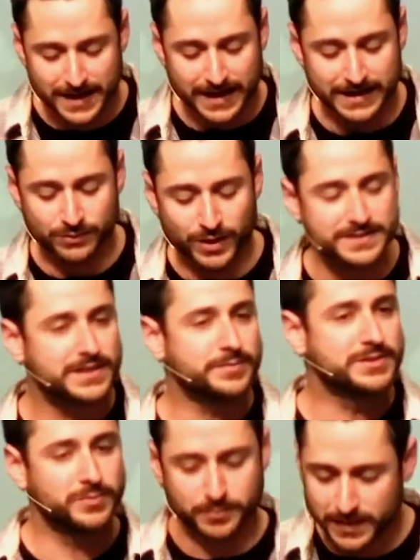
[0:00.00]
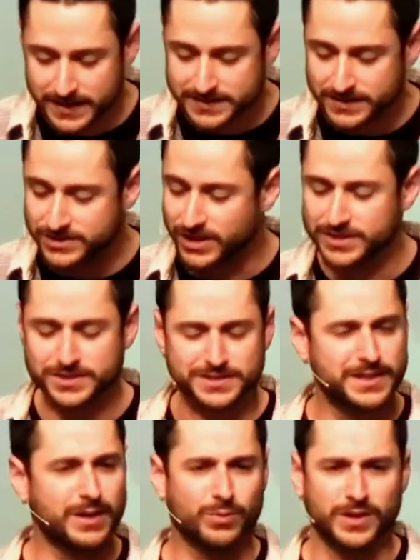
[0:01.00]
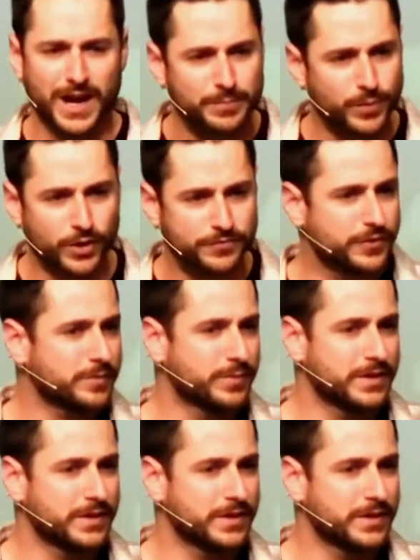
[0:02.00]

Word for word: And he raised up some amazing judges that were not perfect,